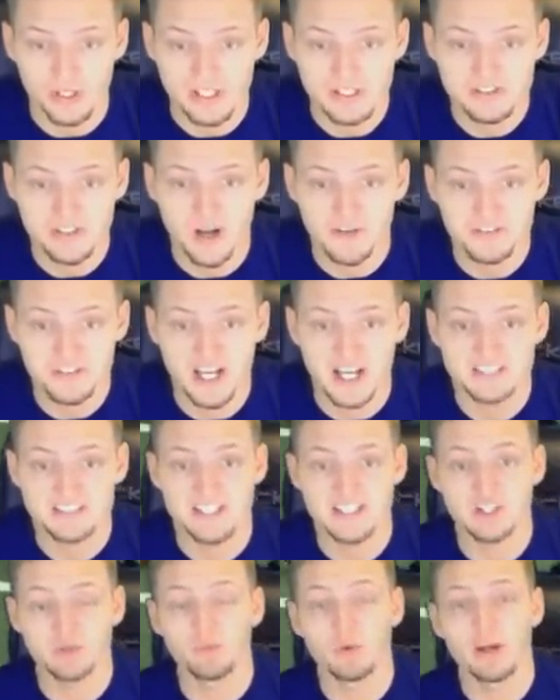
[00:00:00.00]
He's offsides
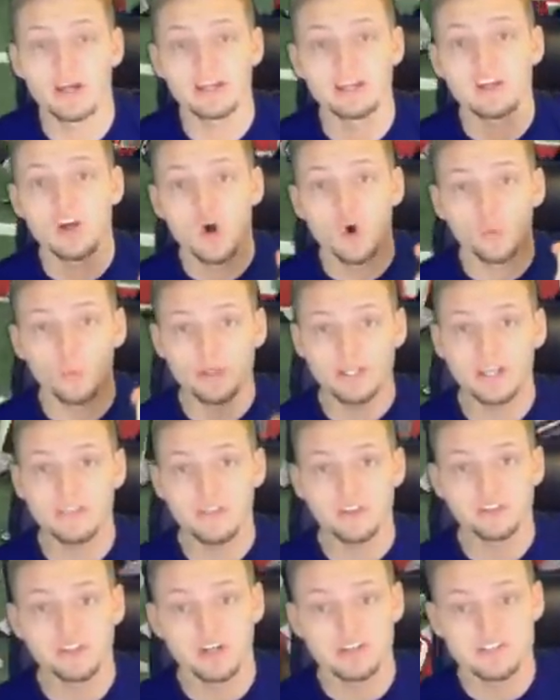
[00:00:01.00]
anyway. We get
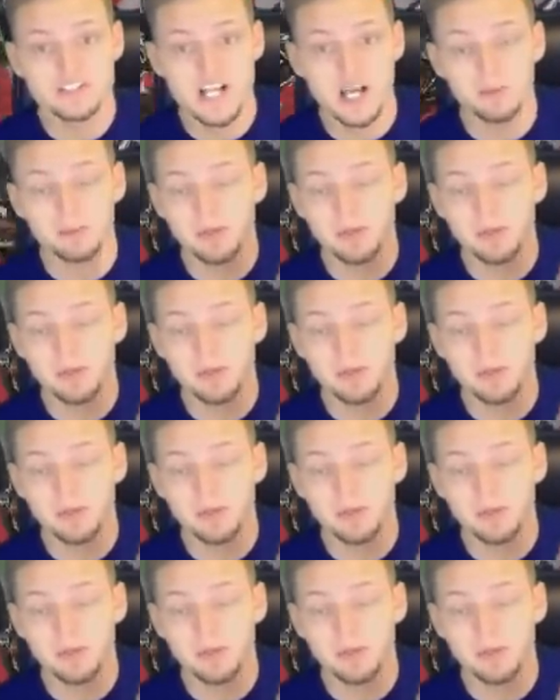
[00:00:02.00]
the touchdown. I'm going